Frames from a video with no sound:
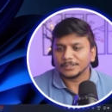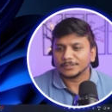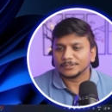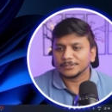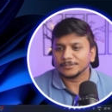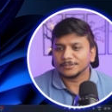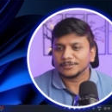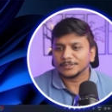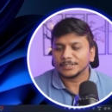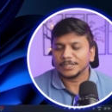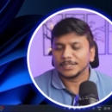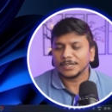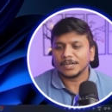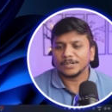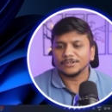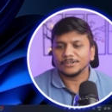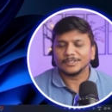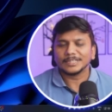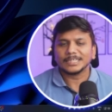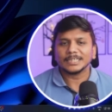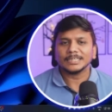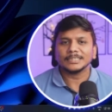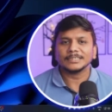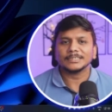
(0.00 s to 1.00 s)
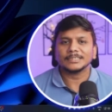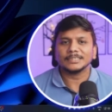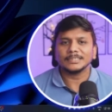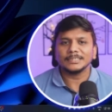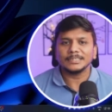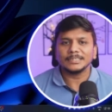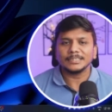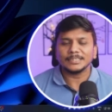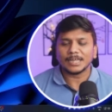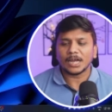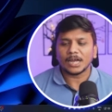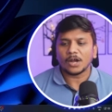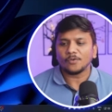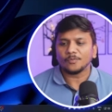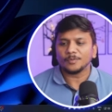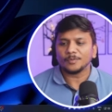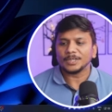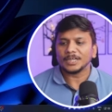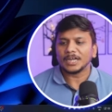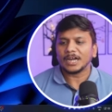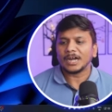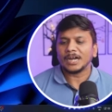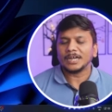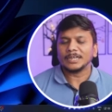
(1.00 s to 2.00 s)
so here you can see now
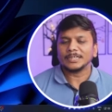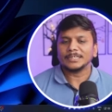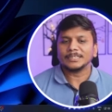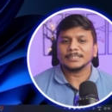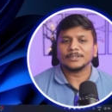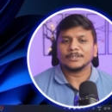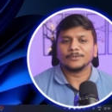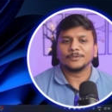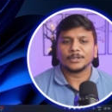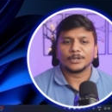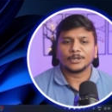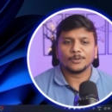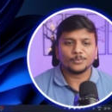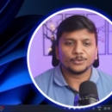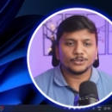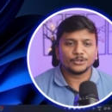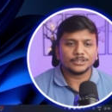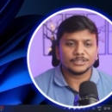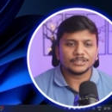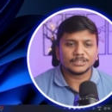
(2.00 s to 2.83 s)
we are in our computer